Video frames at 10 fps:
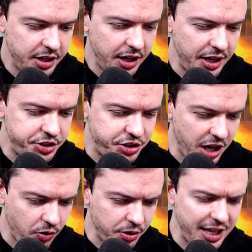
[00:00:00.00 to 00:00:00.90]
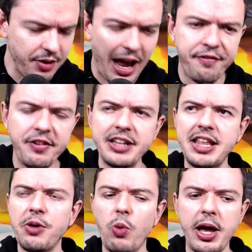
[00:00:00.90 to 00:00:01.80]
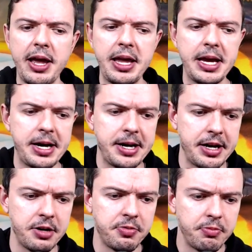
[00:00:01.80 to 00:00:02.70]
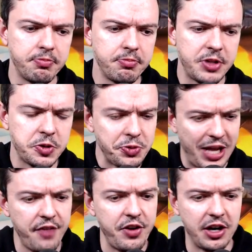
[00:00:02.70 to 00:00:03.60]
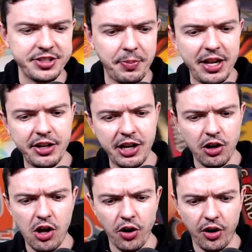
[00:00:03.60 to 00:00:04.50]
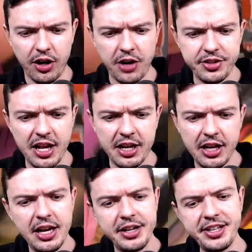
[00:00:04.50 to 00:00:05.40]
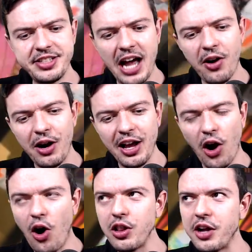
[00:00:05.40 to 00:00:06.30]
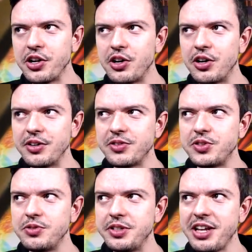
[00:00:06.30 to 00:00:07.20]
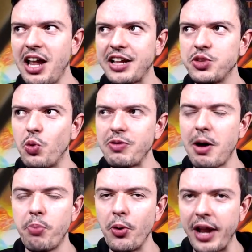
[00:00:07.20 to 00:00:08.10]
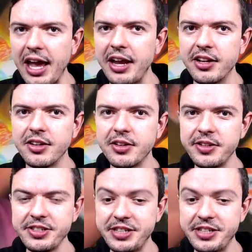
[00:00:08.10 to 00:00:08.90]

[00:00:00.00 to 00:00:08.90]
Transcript: in general, they I feel like they weigh uh, they're supposed to be heavier because I mean they're, they're, longer, aren't they? These are like all under. These are like 21.8. These